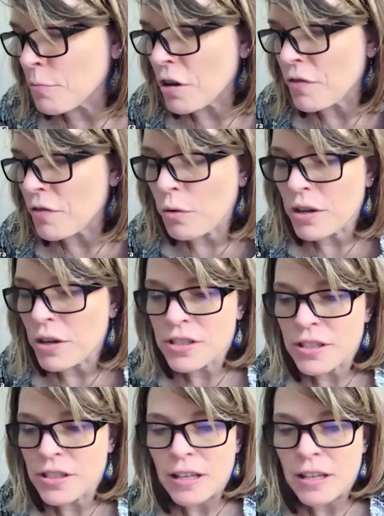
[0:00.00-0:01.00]
more of a
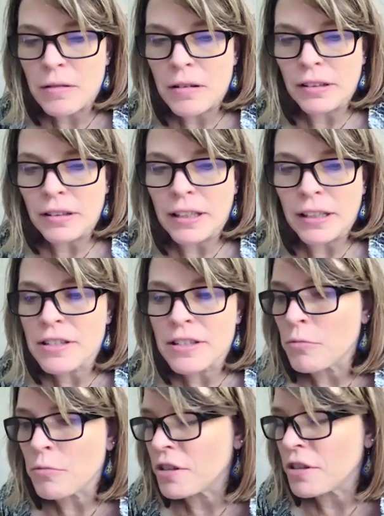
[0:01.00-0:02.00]
question that leads
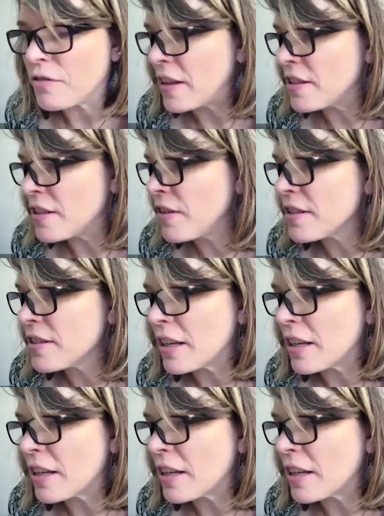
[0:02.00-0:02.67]
to more defensiveness.